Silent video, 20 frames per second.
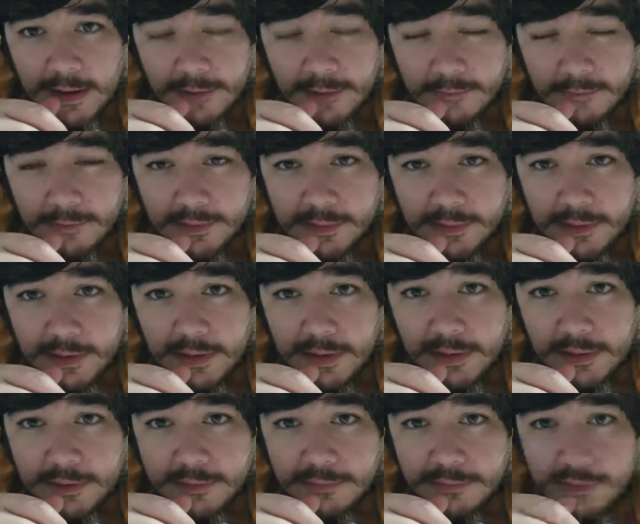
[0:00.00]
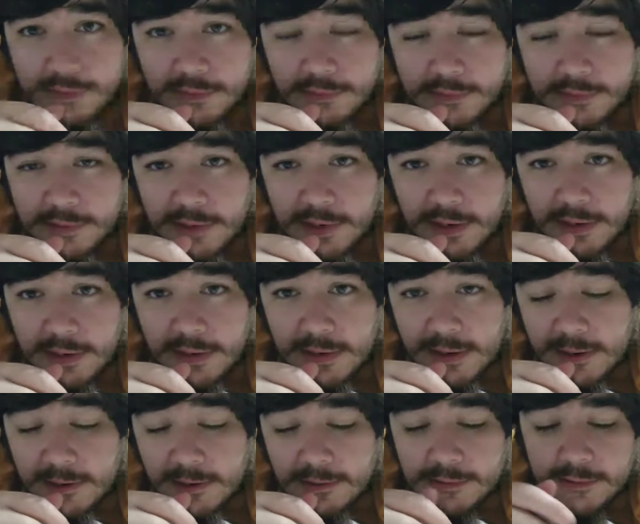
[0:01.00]
what the heck is with those giant
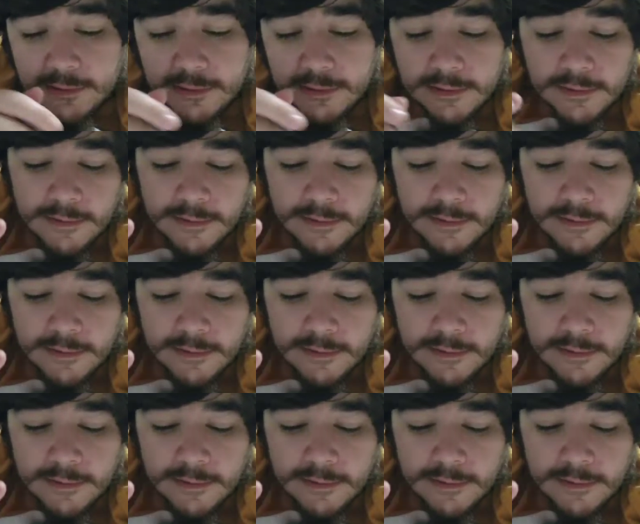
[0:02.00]
eyes?